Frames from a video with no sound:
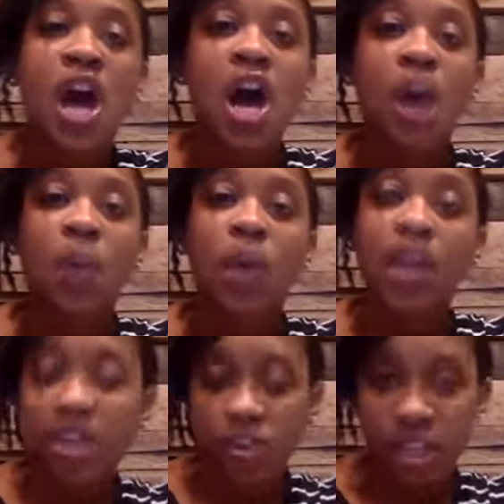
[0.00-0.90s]
One
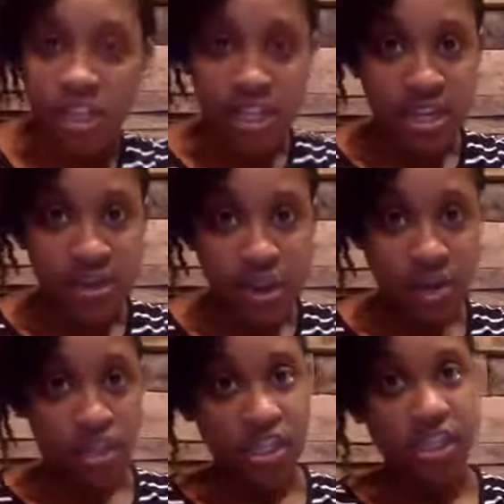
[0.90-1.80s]
other thing to think
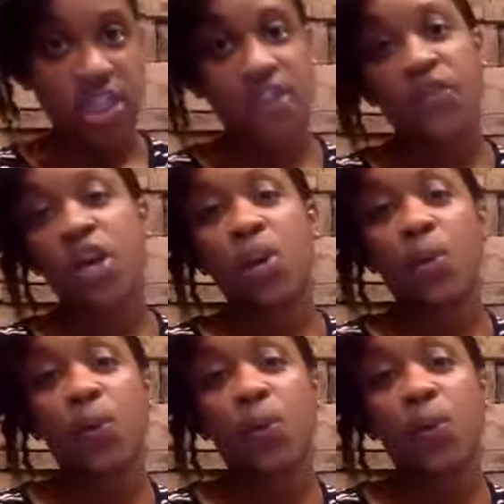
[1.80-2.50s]
about is if a